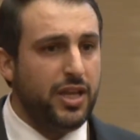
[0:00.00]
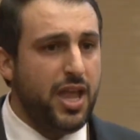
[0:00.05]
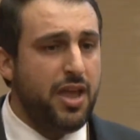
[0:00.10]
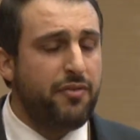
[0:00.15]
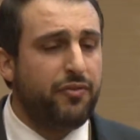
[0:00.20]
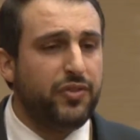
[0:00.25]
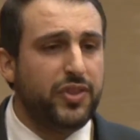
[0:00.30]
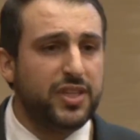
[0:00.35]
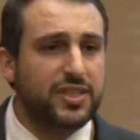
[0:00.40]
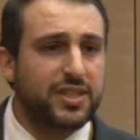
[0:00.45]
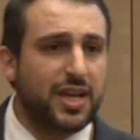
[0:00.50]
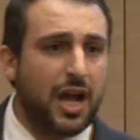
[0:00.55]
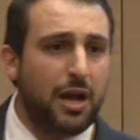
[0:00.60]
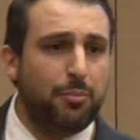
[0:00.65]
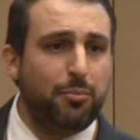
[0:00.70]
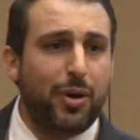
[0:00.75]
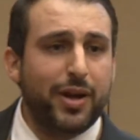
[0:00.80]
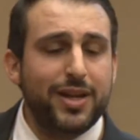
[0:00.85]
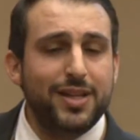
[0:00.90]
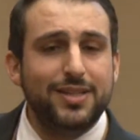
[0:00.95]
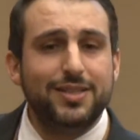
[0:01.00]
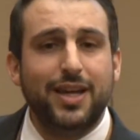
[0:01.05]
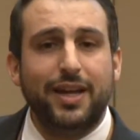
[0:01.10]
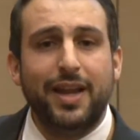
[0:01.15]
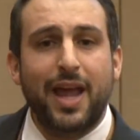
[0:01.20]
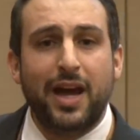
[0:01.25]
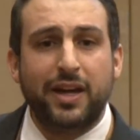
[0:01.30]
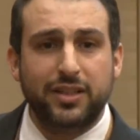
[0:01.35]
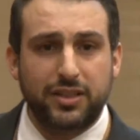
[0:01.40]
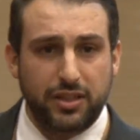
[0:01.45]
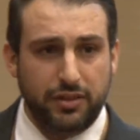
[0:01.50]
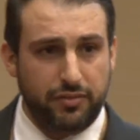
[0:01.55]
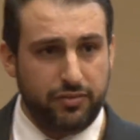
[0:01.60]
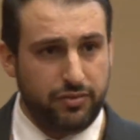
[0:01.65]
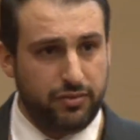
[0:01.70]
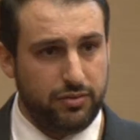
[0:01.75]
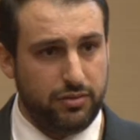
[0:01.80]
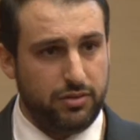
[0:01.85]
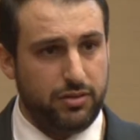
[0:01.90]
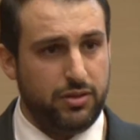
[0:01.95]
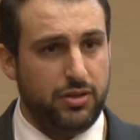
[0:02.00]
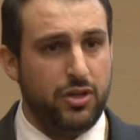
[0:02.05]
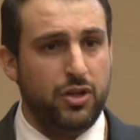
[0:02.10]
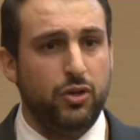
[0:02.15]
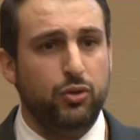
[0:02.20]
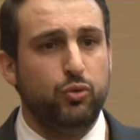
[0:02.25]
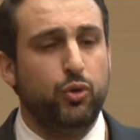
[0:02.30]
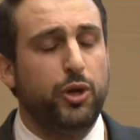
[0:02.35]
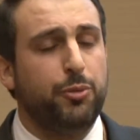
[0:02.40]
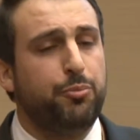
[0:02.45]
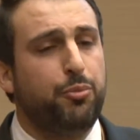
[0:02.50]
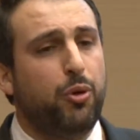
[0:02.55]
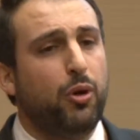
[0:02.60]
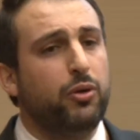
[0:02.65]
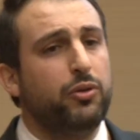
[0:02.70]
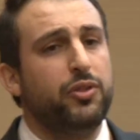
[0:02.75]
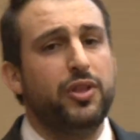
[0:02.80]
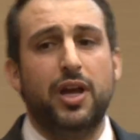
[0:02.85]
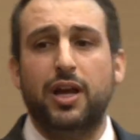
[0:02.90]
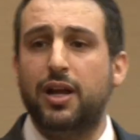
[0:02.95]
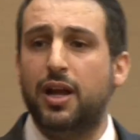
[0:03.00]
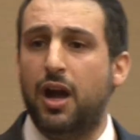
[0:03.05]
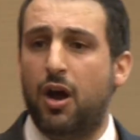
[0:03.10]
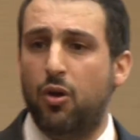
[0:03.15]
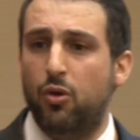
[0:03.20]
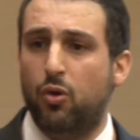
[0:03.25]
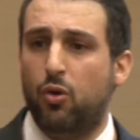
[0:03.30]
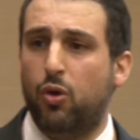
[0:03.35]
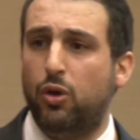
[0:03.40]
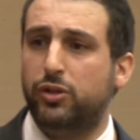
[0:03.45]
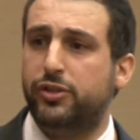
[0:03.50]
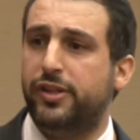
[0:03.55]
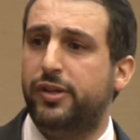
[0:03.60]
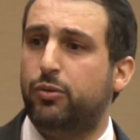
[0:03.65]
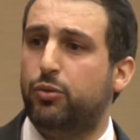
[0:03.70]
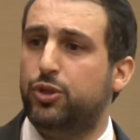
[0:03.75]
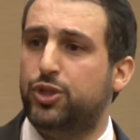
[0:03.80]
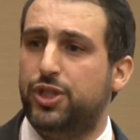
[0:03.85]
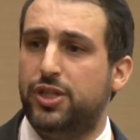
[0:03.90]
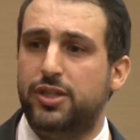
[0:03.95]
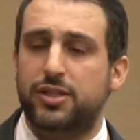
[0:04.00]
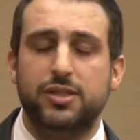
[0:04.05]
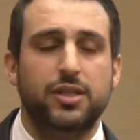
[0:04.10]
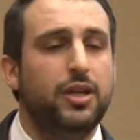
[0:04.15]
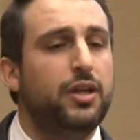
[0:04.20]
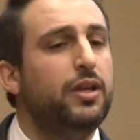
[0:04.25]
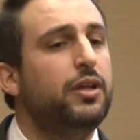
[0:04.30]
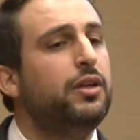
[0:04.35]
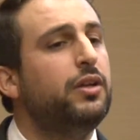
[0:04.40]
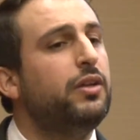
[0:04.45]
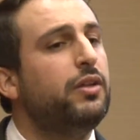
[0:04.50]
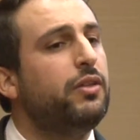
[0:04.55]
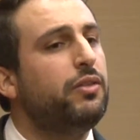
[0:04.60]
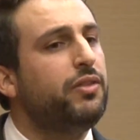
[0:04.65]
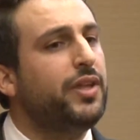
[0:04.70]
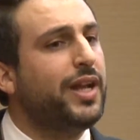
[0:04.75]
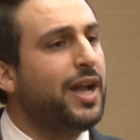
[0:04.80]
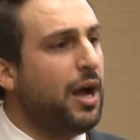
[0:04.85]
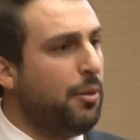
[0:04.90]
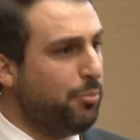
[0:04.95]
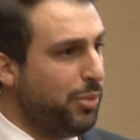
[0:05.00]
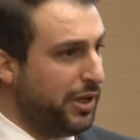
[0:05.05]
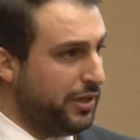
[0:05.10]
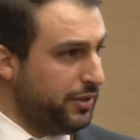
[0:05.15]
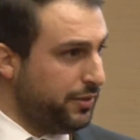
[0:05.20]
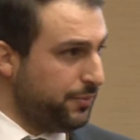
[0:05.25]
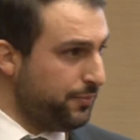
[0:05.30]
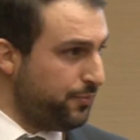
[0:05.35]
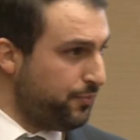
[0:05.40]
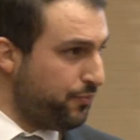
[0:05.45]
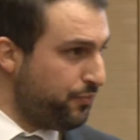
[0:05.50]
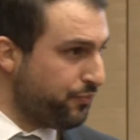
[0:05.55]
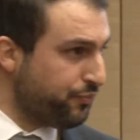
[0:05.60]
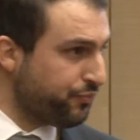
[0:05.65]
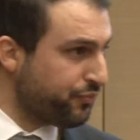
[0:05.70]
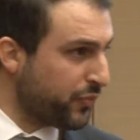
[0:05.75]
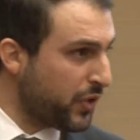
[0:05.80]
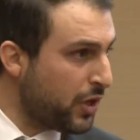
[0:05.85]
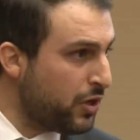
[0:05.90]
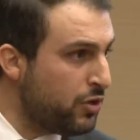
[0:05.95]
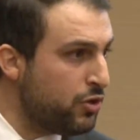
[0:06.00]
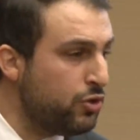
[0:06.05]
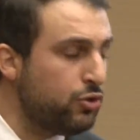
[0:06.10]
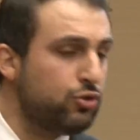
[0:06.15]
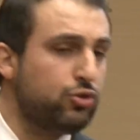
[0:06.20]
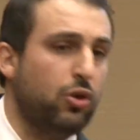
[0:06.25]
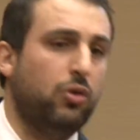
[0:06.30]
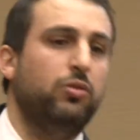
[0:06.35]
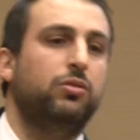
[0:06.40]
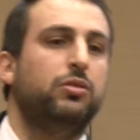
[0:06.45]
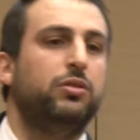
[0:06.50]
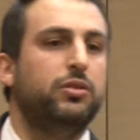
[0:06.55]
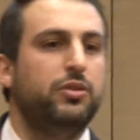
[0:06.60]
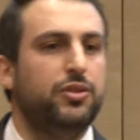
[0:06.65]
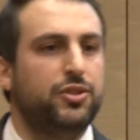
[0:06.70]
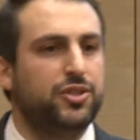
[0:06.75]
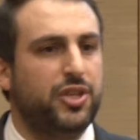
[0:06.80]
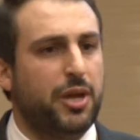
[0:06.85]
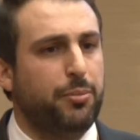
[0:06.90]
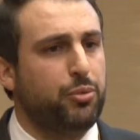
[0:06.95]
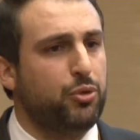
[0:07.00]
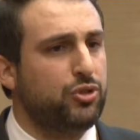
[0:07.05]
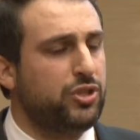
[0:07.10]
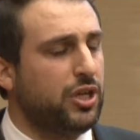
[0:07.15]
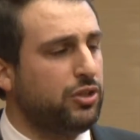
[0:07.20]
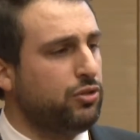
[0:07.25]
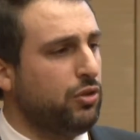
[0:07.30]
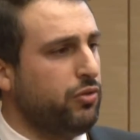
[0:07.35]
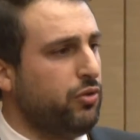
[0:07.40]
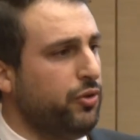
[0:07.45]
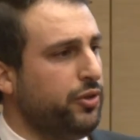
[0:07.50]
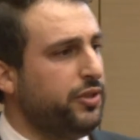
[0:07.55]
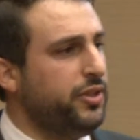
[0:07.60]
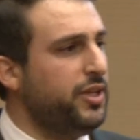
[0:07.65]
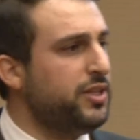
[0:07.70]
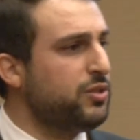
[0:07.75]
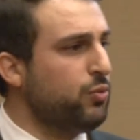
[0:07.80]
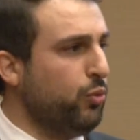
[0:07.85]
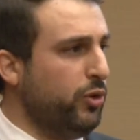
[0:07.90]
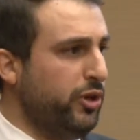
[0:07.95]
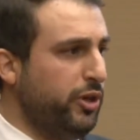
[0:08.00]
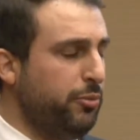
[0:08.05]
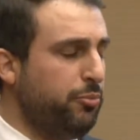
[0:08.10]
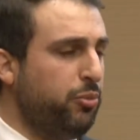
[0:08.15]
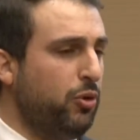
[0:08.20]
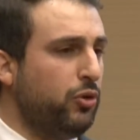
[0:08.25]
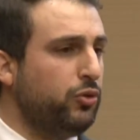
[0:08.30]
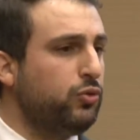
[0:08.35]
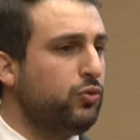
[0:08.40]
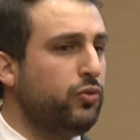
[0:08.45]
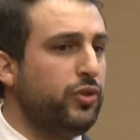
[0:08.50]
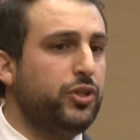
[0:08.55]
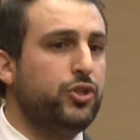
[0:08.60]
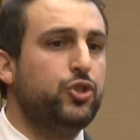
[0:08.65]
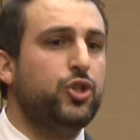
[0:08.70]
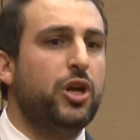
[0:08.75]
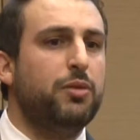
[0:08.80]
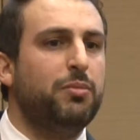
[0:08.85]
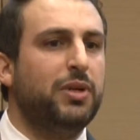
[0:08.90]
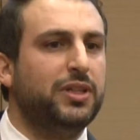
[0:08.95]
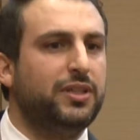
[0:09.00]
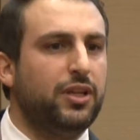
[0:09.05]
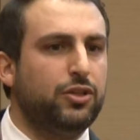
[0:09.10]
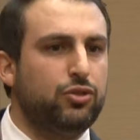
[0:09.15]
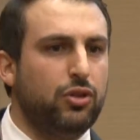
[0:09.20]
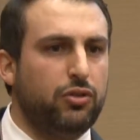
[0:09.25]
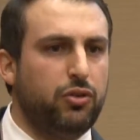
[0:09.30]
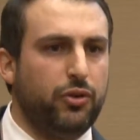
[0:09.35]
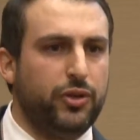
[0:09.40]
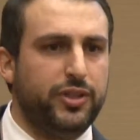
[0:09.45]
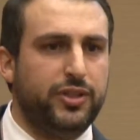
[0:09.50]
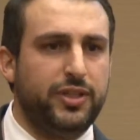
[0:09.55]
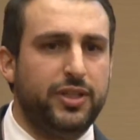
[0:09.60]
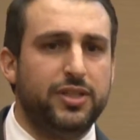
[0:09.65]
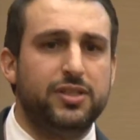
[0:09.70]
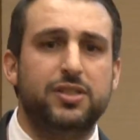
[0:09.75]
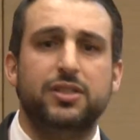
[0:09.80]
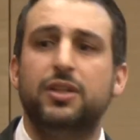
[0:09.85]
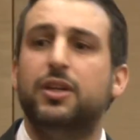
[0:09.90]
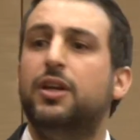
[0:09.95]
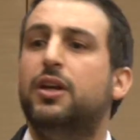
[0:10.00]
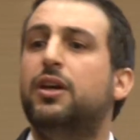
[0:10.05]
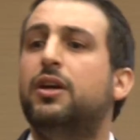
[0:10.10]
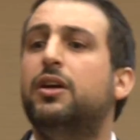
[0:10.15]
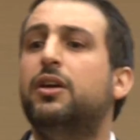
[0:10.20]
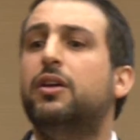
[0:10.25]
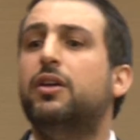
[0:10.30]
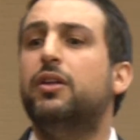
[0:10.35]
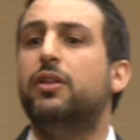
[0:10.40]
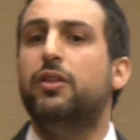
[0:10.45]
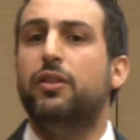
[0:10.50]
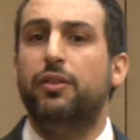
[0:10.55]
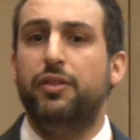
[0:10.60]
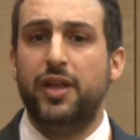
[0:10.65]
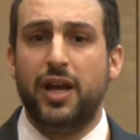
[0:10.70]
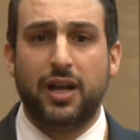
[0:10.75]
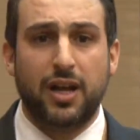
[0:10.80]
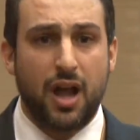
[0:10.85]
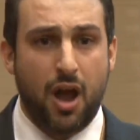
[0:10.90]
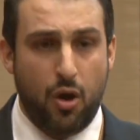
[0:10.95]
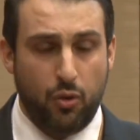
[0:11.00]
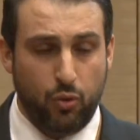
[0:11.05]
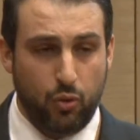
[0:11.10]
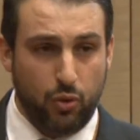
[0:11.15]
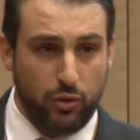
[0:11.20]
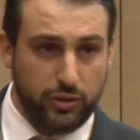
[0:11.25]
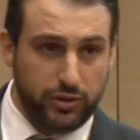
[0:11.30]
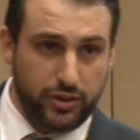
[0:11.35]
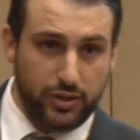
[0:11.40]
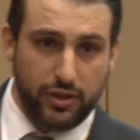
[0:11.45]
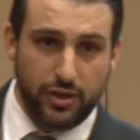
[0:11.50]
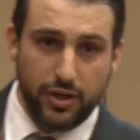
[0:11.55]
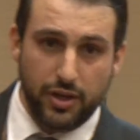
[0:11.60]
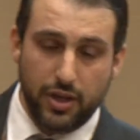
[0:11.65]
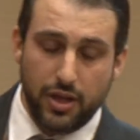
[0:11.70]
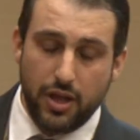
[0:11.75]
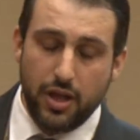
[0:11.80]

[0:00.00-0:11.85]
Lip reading: If this company is inactive, you report the account holder, which is the company. So Cyprus tax authorities will report to the German tax authorities the account holder.